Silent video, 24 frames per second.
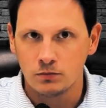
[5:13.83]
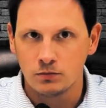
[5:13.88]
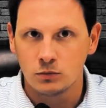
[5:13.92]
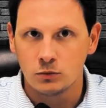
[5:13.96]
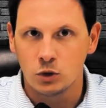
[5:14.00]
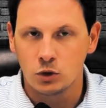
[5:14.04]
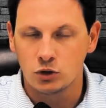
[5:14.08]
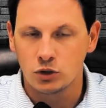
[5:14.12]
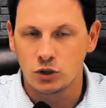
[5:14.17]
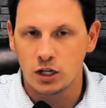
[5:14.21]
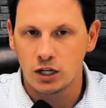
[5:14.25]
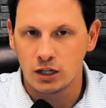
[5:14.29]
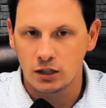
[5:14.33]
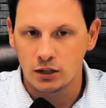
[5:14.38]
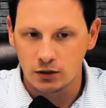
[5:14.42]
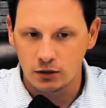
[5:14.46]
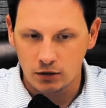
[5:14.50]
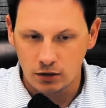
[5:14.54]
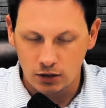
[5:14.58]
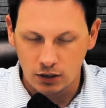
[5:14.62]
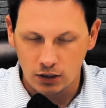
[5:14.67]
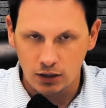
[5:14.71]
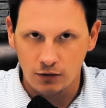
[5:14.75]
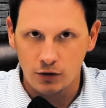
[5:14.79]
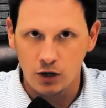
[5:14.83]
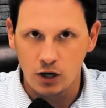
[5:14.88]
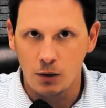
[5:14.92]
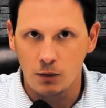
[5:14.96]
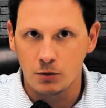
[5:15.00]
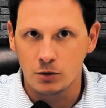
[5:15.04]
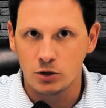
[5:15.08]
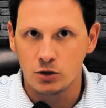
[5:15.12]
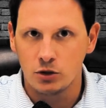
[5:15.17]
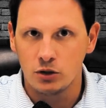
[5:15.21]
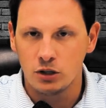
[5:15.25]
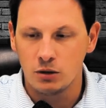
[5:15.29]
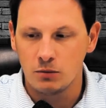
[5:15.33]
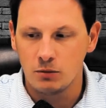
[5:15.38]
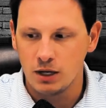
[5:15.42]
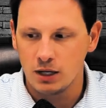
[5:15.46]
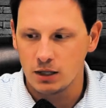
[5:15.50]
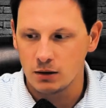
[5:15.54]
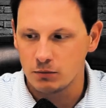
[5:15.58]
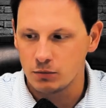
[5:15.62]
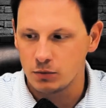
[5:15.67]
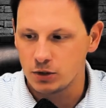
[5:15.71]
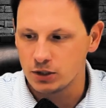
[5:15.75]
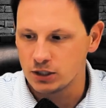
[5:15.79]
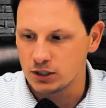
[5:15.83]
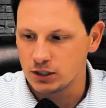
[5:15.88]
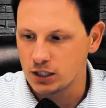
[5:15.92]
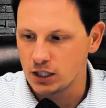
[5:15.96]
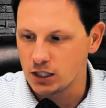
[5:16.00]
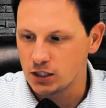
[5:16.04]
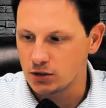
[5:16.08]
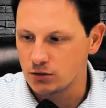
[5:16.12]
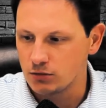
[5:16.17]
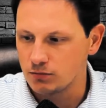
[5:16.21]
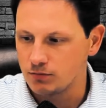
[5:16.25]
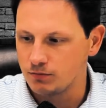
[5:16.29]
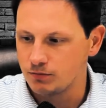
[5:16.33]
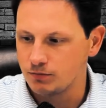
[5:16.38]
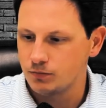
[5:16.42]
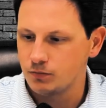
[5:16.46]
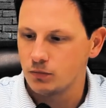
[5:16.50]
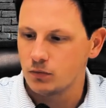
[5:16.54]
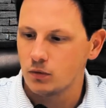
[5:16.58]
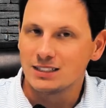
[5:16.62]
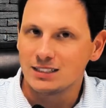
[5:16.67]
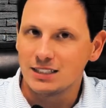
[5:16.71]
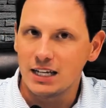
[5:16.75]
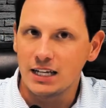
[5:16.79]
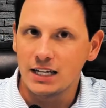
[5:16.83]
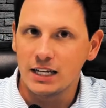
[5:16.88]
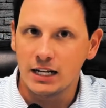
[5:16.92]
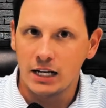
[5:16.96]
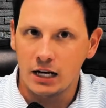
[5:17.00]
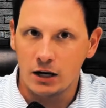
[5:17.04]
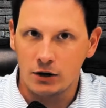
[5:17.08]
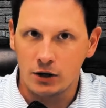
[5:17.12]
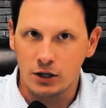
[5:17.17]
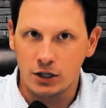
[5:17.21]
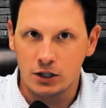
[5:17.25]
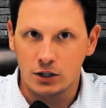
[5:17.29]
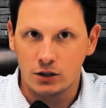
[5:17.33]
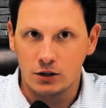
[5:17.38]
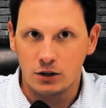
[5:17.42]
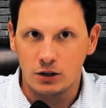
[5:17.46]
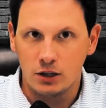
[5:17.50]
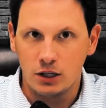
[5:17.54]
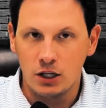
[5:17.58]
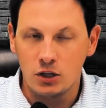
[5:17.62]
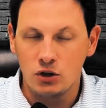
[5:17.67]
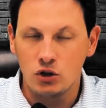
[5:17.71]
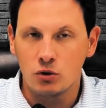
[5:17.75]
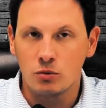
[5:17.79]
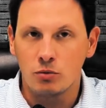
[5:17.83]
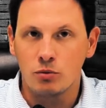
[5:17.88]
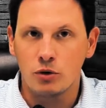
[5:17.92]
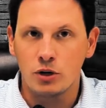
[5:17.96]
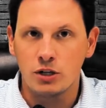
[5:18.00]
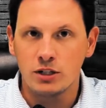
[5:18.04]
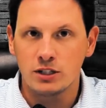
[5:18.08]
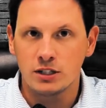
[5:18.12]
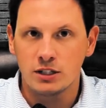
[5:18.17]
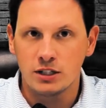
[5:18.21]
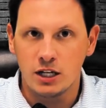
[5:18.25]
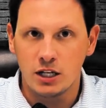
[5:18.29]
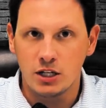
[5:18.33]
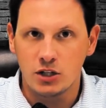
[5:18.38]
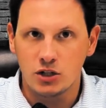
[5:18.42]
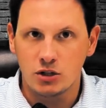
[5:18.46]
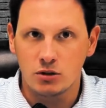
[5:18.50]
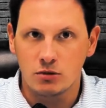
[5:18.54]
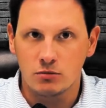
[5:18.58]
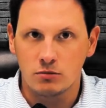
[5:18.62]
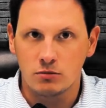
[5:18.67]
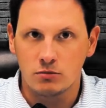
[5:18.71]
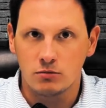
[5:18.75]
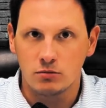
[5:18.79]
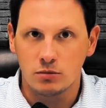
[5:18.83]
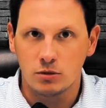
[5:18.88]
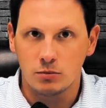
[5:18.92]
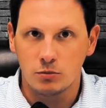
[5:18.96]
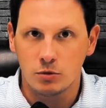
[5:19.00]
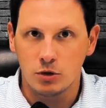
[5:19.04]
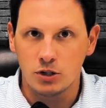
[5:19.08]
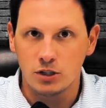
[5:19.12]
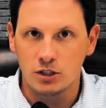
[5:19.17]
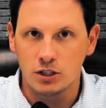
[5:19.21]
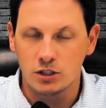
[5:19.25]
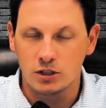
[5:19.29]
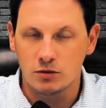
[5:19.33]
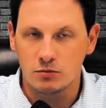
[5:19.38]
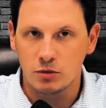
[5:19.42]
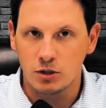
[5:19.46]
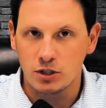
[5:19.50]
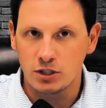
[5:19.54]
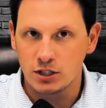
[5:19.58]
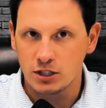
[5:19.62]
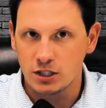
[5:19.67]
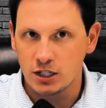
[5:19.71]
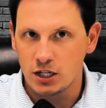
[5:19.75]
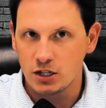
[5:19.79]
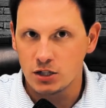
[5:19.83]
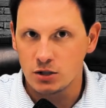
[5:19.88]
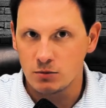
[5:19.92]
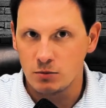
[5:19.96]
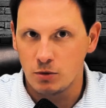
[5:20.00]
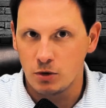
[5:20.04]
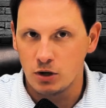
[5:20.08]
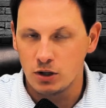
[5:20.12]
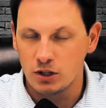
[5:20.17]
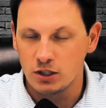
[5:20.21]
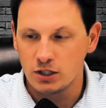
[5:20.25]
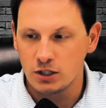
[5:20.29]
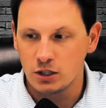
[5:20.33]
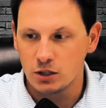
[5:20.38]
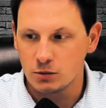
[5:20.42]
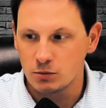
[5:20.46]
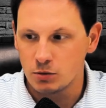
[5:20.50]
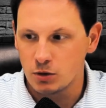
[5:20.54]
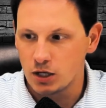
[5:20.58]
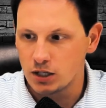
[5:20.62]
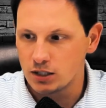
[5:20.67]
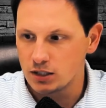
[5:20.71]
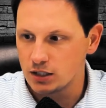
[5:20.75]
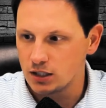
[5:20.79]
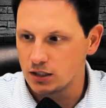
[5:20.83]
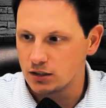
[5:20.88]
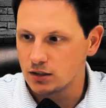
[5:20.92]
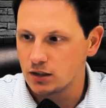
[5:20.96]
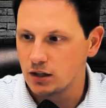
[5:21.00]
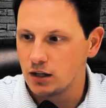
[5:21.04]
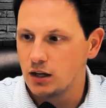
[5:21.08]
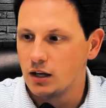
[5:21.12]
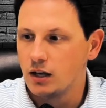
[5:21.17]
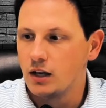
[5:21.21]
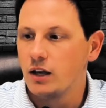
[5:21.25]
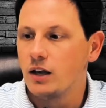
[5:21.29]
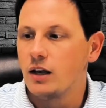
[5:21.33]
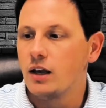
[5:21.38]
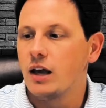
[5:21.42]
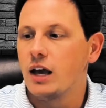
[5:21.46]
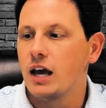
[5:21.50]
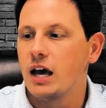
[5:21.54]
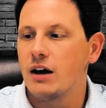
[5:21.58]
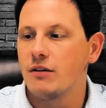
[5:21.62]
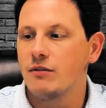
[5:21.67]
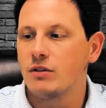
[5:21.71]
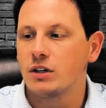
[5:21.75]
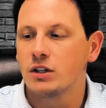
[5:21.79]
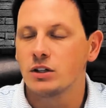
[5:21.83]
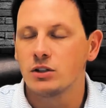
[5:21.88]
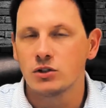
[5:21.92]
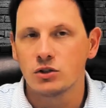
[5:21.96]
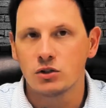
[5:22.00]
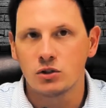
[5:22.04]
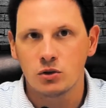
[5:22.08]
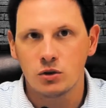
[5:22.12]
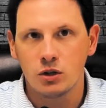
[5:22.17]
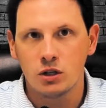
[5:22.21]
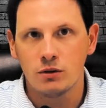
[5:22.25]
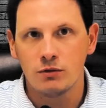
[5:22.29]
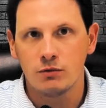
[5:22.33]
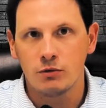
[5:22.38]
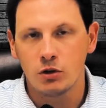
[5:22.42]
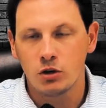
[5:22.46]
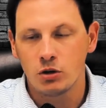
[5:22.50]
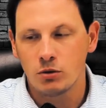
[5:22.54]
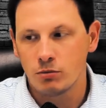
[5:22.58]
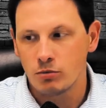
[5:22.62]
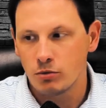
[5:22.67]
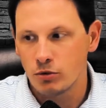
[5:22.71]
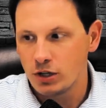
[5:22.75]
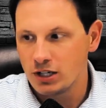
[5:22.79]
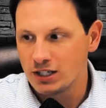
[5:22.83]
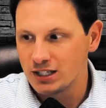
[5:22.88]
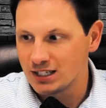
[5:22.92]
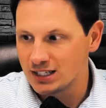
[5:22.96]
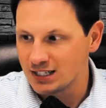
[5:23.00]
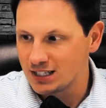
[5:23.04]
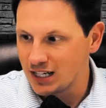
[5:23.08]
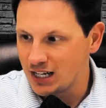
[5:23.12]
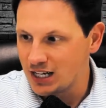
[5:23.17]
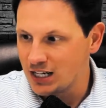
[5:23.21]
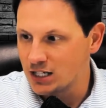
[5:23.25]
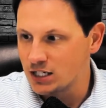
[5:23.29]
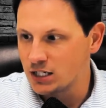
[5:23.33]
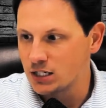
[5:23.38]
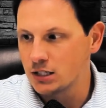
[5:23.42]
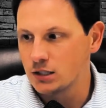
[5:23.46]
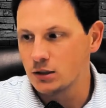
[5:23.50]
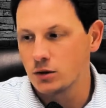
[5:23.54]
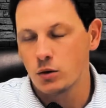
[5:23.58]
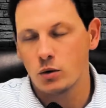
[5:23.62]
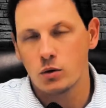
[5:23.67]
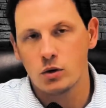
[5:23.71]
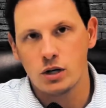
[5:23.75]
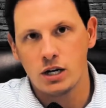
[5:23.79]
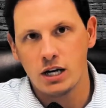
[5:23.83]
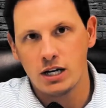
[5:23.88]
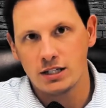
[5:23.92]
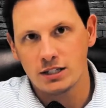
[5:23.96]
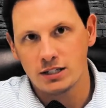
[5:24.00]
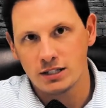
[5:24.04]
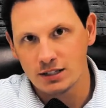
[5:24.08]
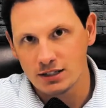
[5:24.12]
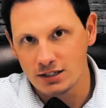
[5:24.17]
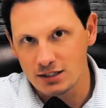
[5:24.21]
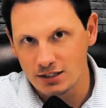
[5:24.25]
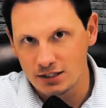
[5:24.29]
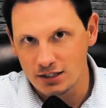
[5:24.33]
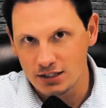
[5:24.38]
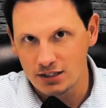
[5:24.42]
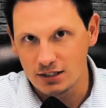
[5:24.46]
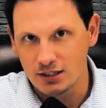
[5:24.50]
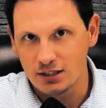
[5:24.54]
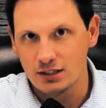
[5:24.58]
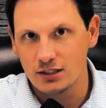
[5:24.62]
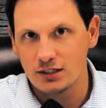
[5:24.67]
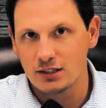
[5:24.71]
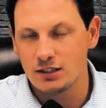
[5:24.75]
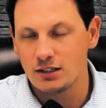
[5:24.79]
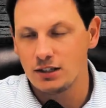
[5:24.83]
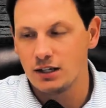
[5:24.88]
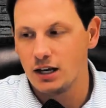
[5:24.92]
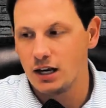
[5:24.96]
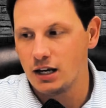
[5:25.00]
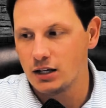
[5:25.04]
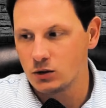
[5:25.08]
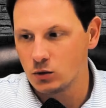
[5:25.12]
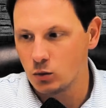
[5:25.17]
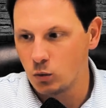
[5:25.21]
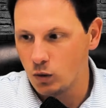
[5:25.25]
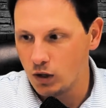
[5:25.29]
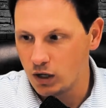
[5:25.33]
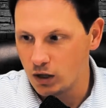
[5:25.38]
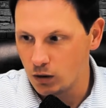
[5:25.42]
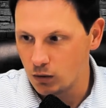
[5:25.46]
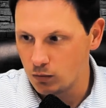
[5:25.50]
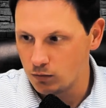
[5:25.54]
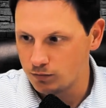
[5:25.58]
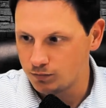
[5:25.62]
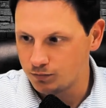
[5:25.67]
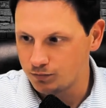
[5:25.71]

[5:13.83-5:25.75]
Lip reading: or try to give an opportunity to make a presentation. Second area, in your presentation, the presentation part of the sales process. Having a script for your presentation creates consistency as well.